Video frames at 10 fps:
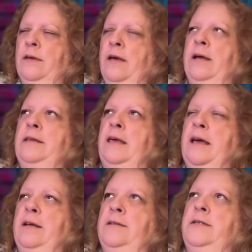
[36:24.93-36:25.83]
at the
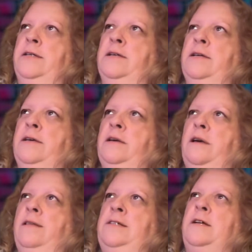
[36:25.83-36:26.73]
end,
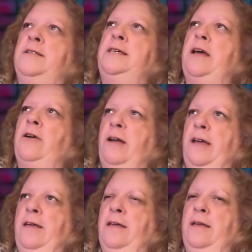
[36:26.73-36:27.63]
at least on
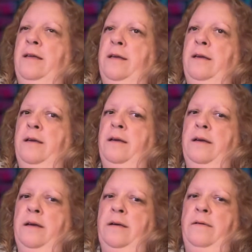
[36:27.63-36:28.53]
Saturday,
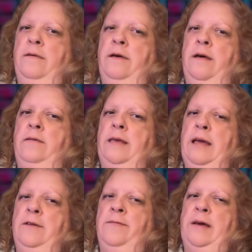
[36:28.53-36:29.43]
at the
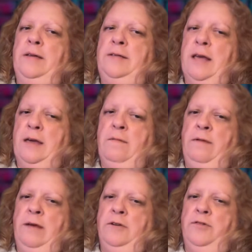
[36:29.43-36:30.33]
end of my second
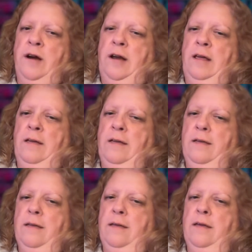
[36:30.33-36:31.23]
week of training,
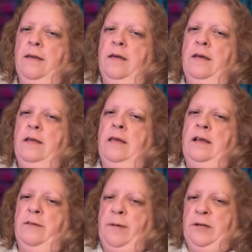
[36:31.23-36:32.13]
at the
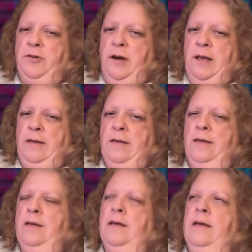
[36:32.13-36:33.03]
end of my training.
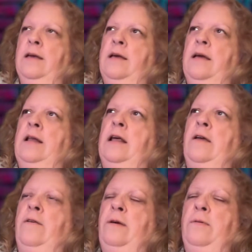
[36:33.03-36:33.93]
And then I
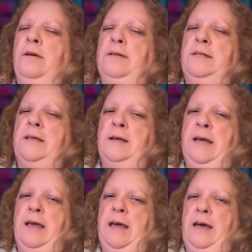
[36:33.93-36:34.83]
only work
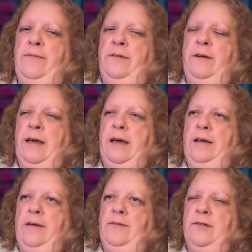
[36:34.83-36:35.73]
Sunday after that,
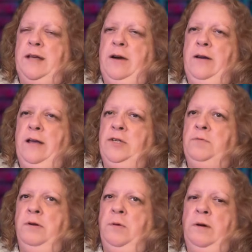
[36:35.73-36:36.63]
after Saturday. I just
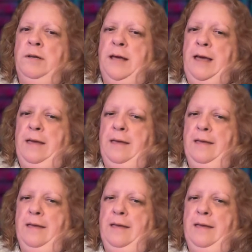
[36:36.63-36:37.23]
work the one day.